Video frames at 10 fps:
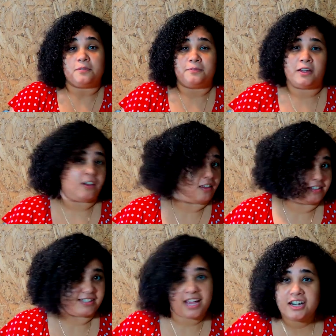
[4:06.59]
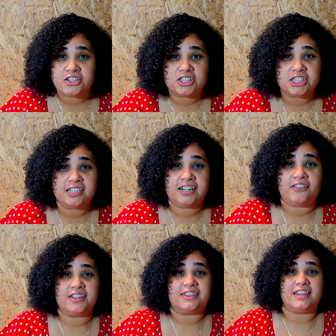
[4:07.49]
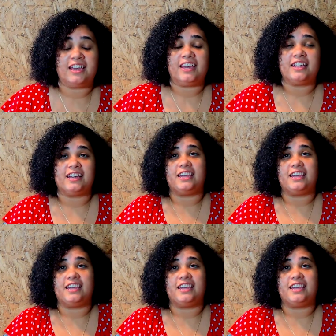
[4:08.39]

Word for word: feel all this energy and everything.